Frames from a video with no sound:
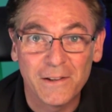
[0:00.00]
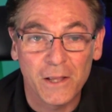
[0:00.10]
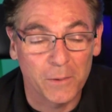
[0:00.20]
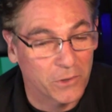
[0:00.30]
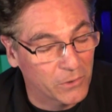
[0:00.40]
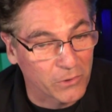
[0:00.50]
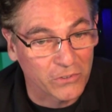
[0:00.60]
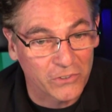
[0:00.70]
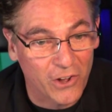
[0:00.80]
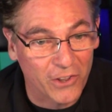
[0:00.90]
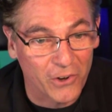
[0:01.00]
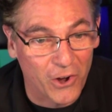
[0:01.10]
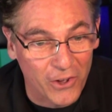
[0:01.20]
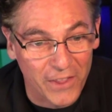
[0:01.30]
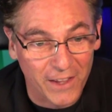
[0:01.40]
and I'm going to install it
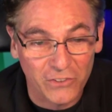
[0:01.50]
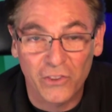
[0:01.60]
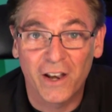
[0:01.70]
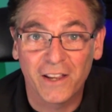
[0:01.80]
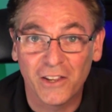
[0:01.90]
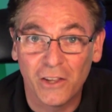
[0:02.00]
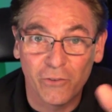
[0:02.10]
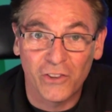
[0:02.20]
on that so that I can give